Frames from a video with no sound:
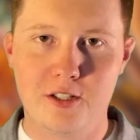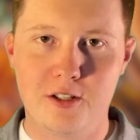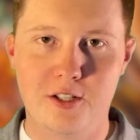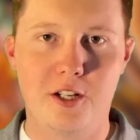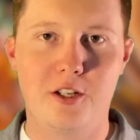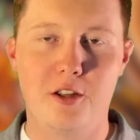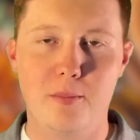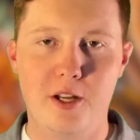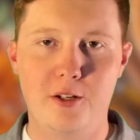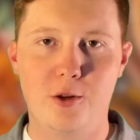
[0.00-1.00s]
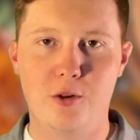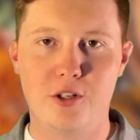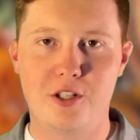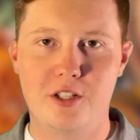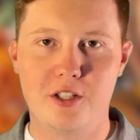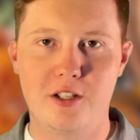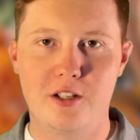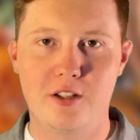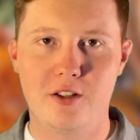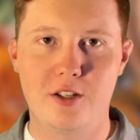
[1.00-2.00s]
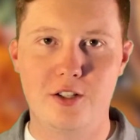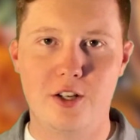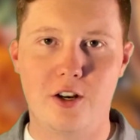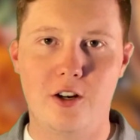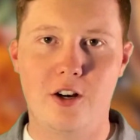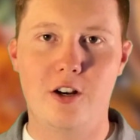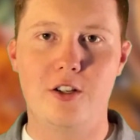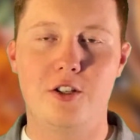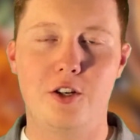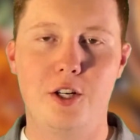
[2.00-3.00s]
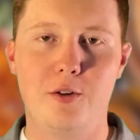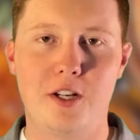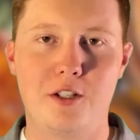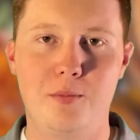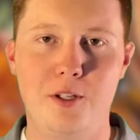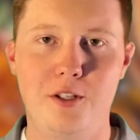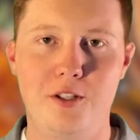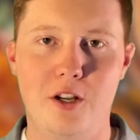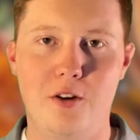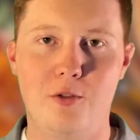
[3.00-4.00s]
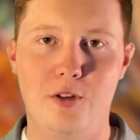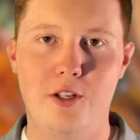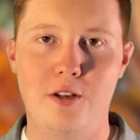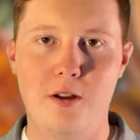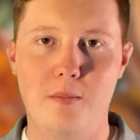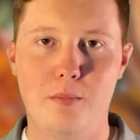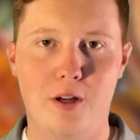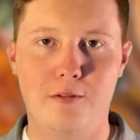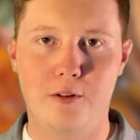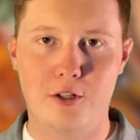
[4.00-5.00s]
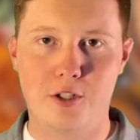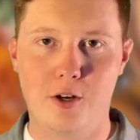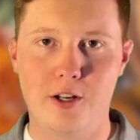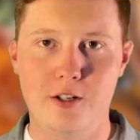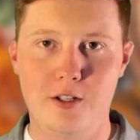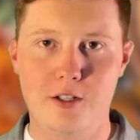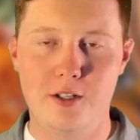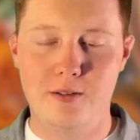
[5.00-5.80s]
Let's get to the main course. These are turkey recipes written by first graders.